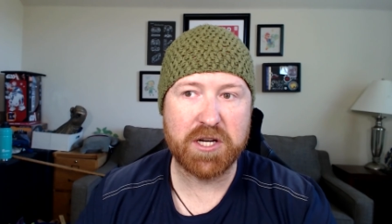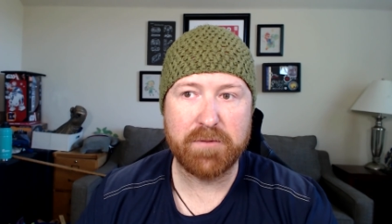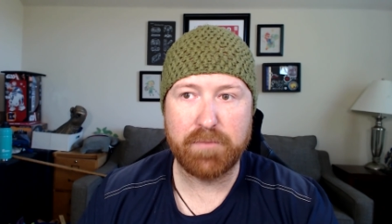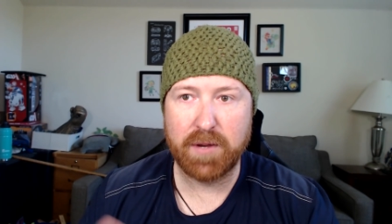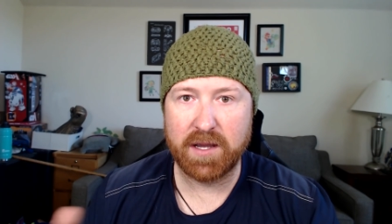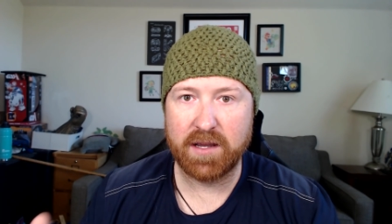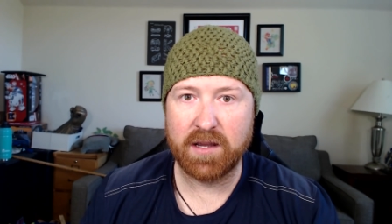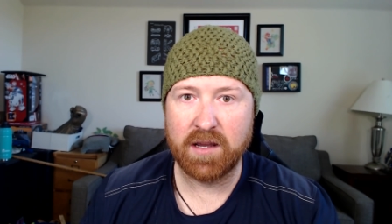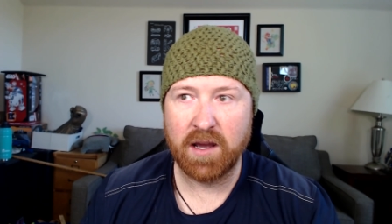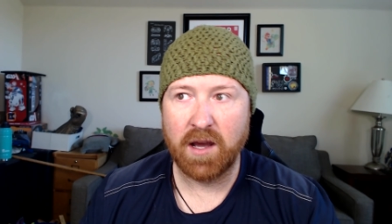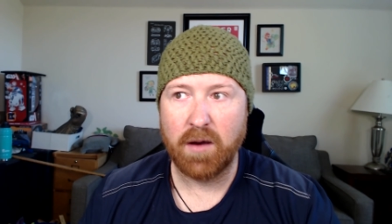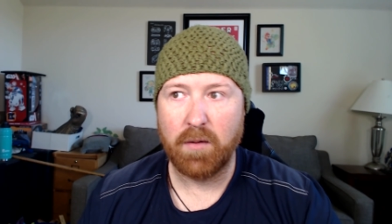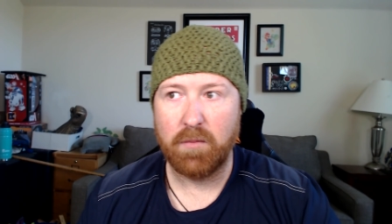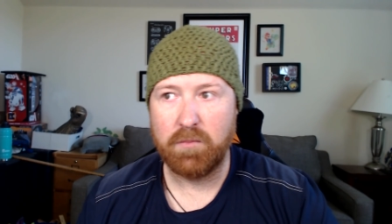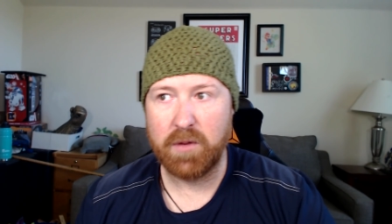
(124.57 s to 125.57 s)
P,
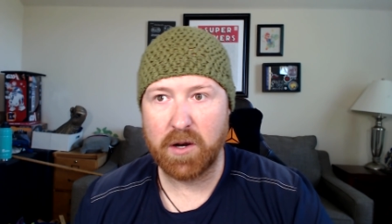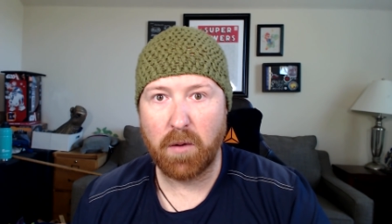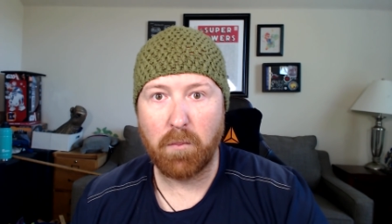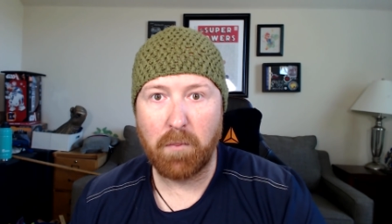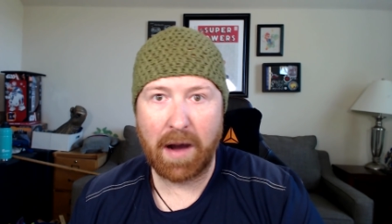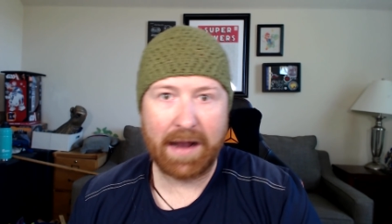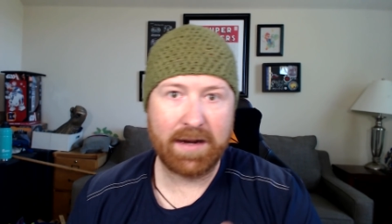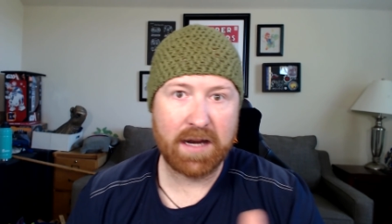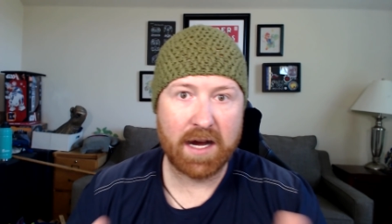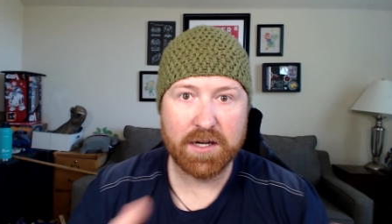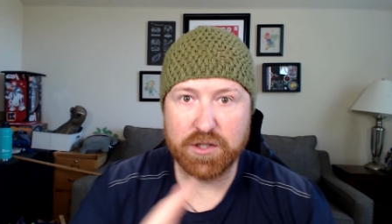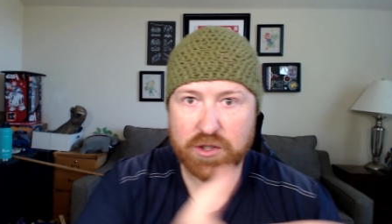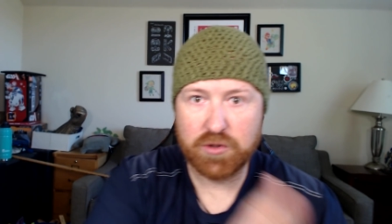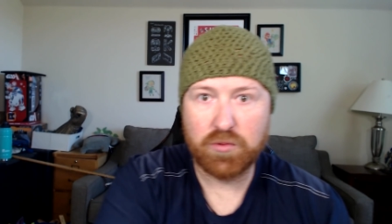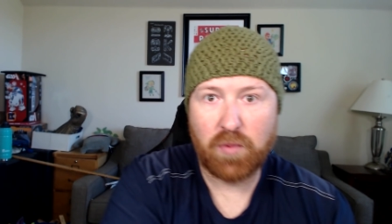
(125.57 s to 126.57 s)
you know, might not
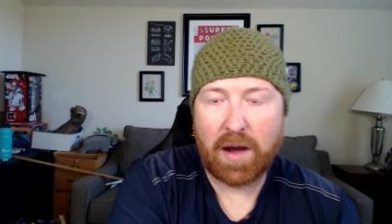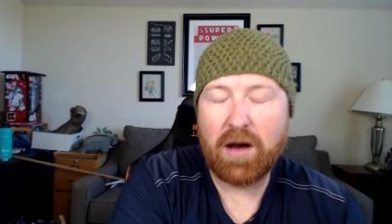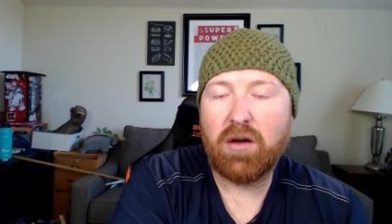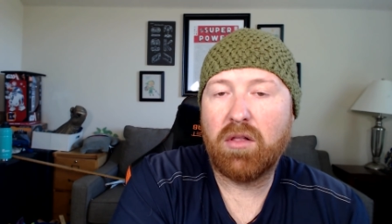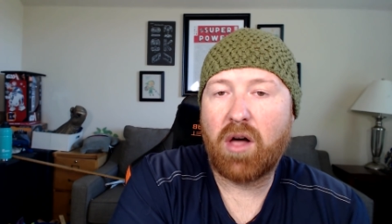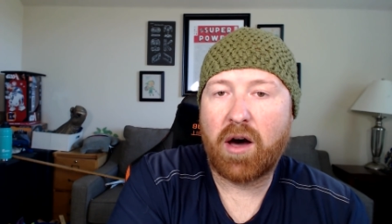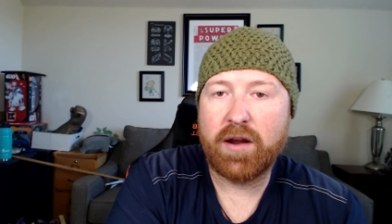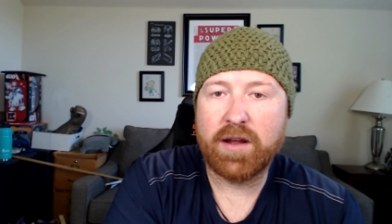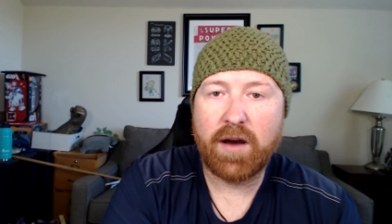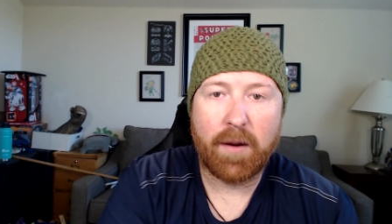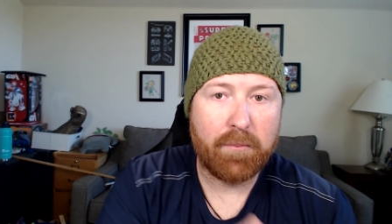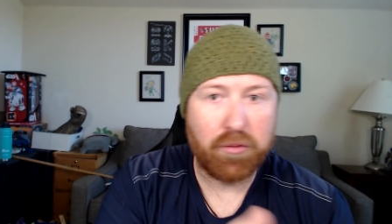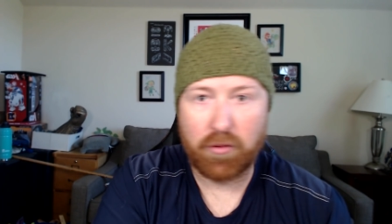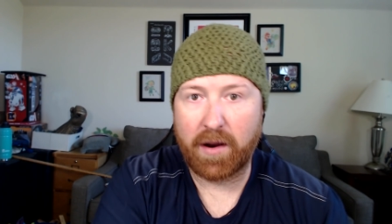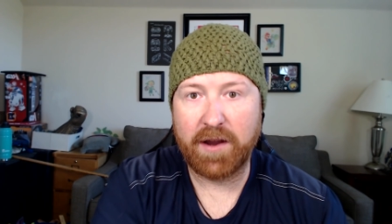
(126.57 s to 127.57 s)
do well on a
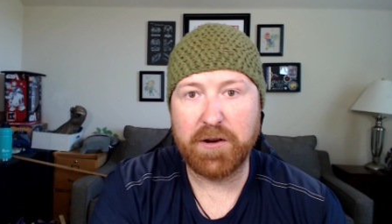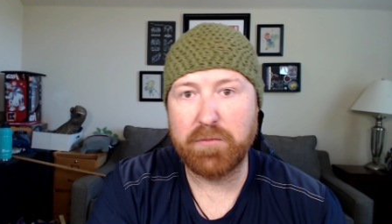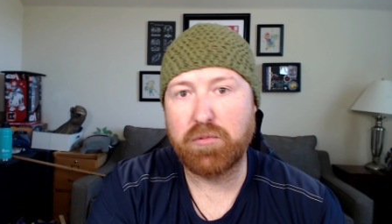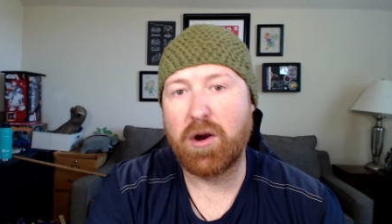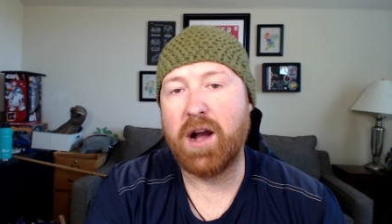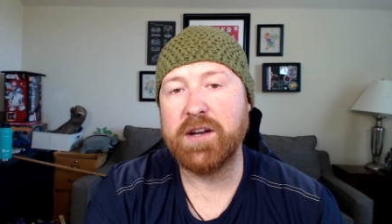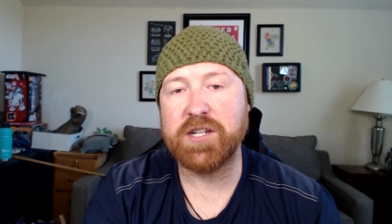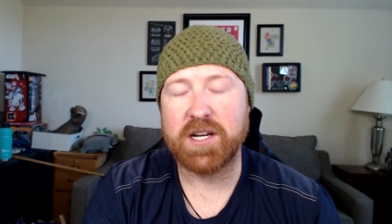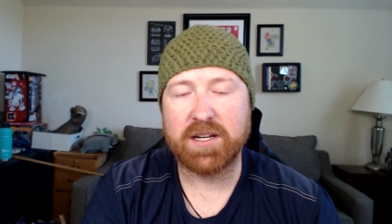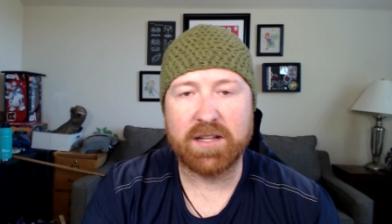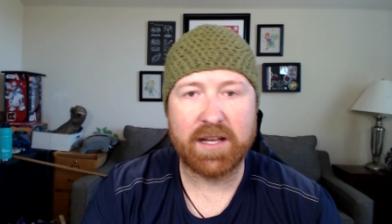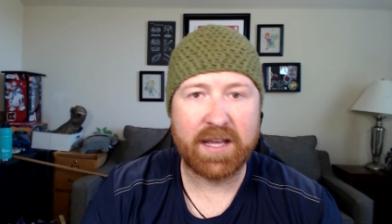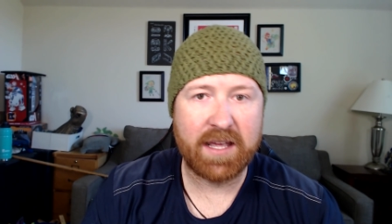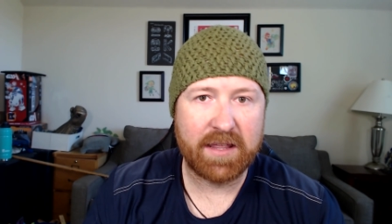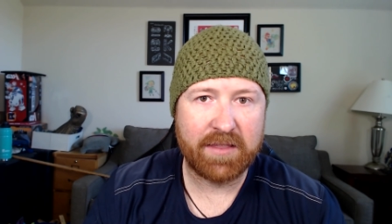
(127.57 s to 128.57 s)
brand new project.
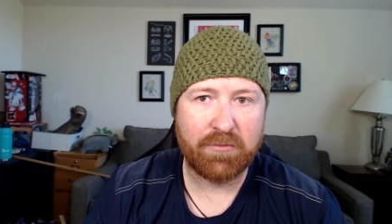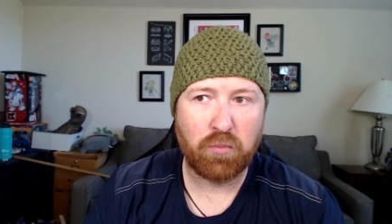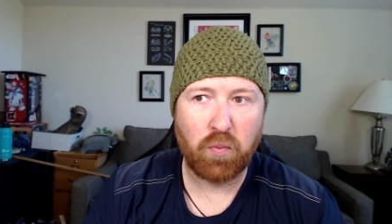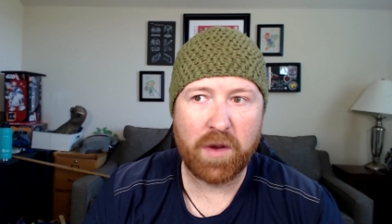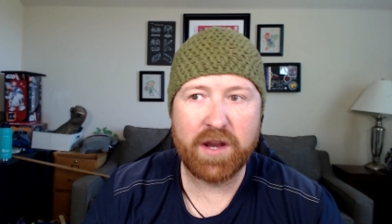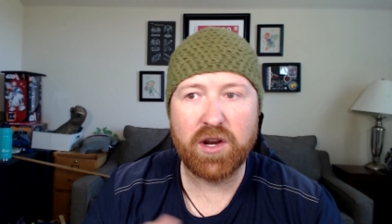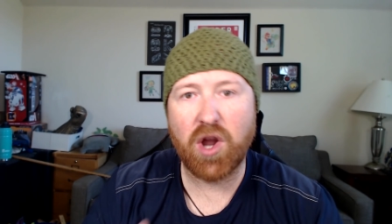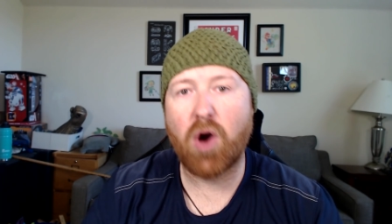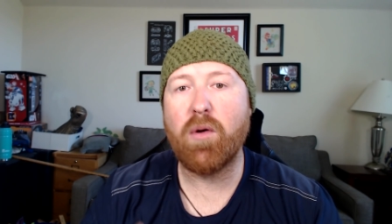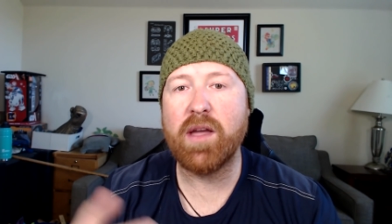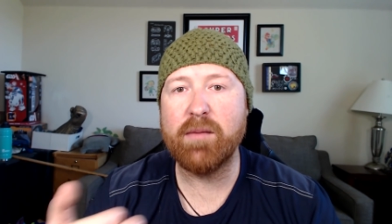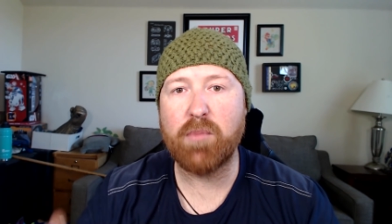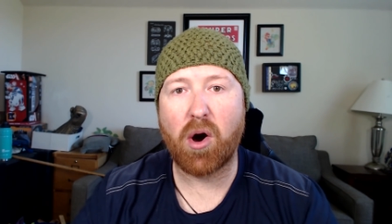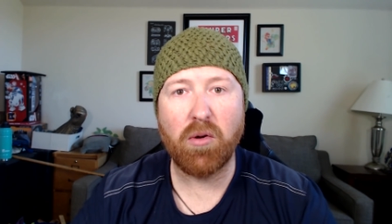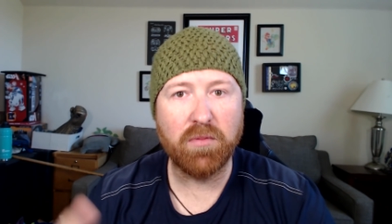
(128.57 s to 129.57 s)
Like we know
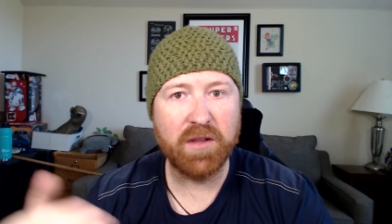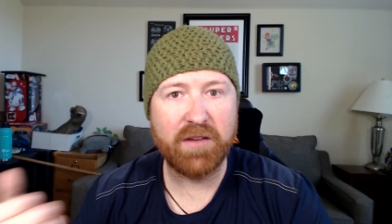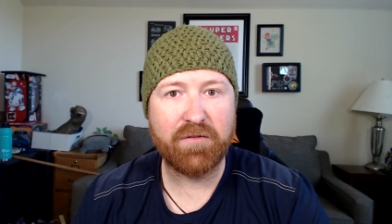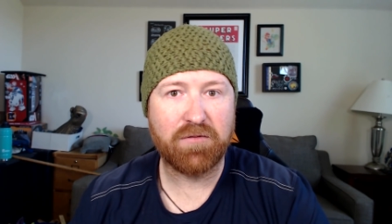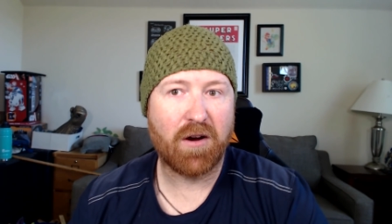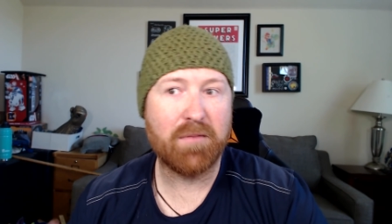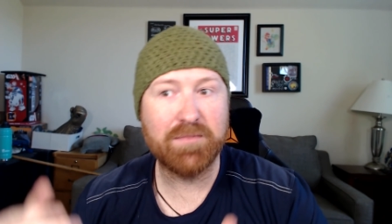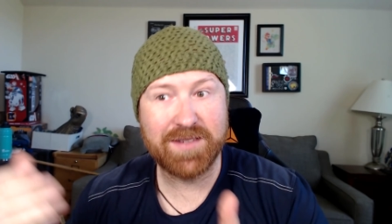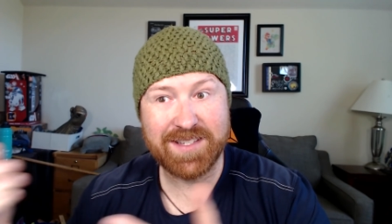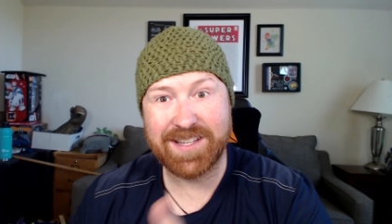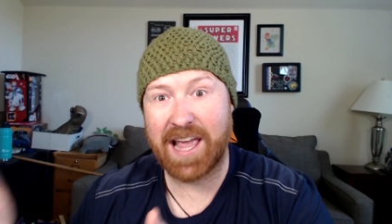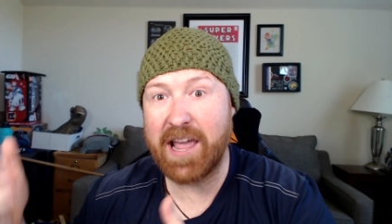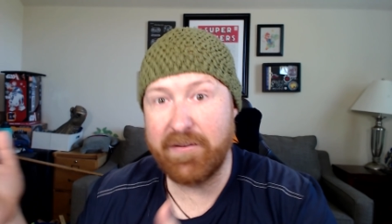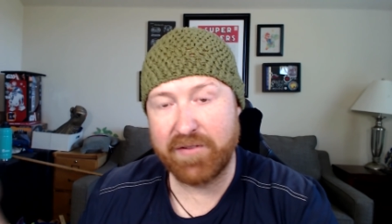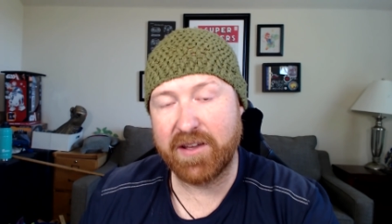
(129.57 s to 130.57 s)
him only from
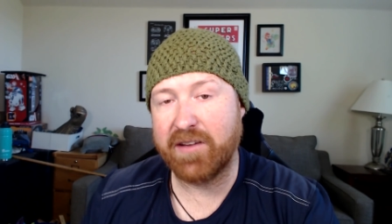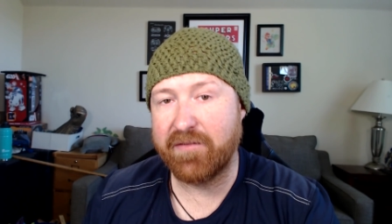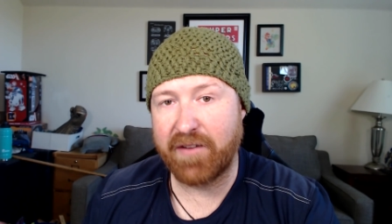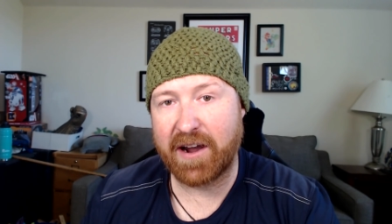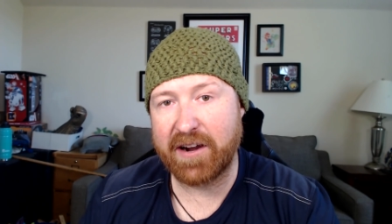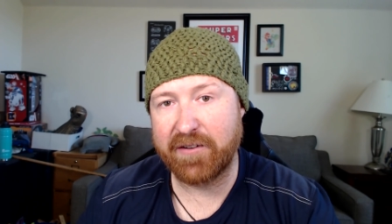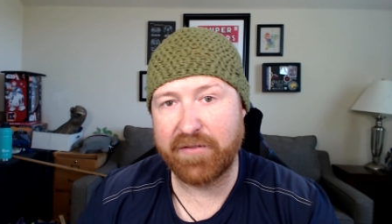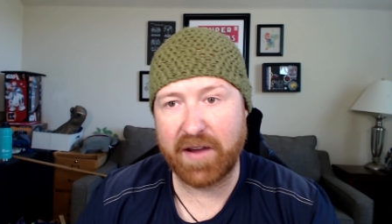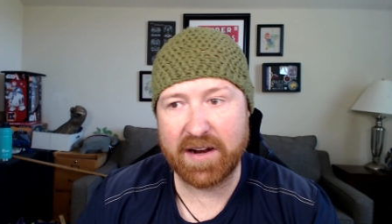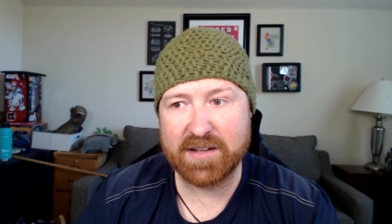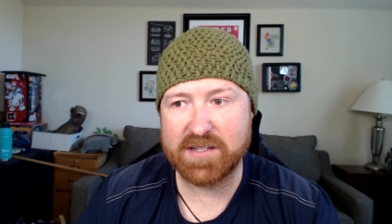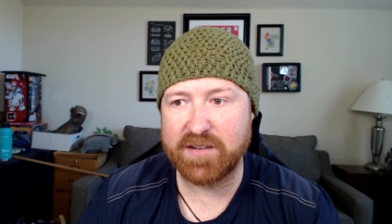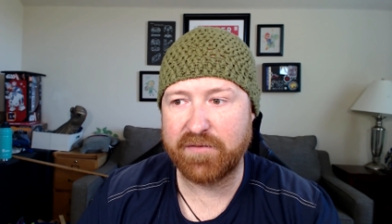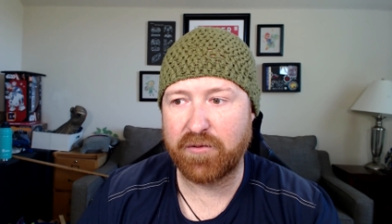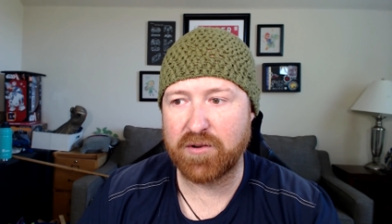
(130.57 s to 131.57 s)
saving Final
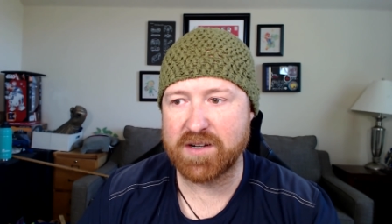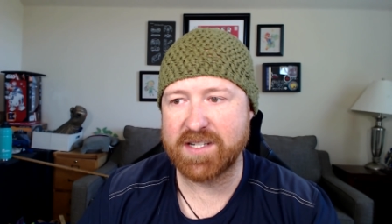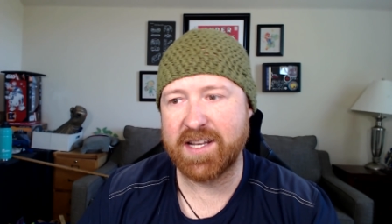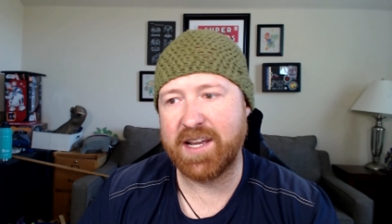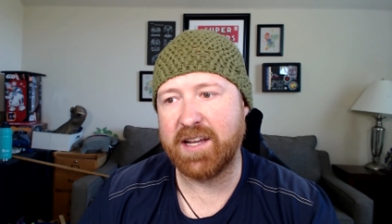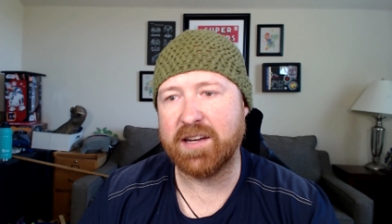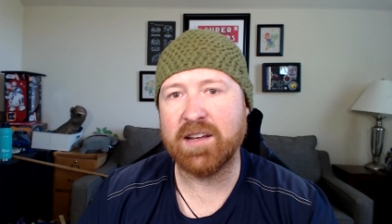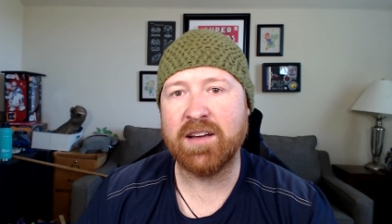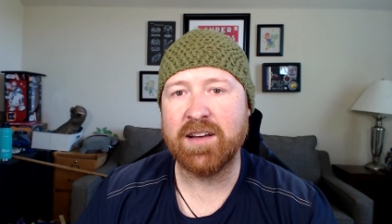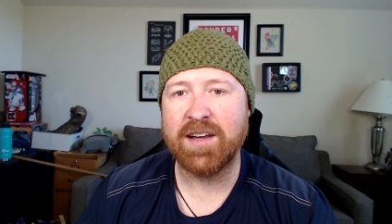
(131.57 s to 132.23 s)
Fantasy XIV.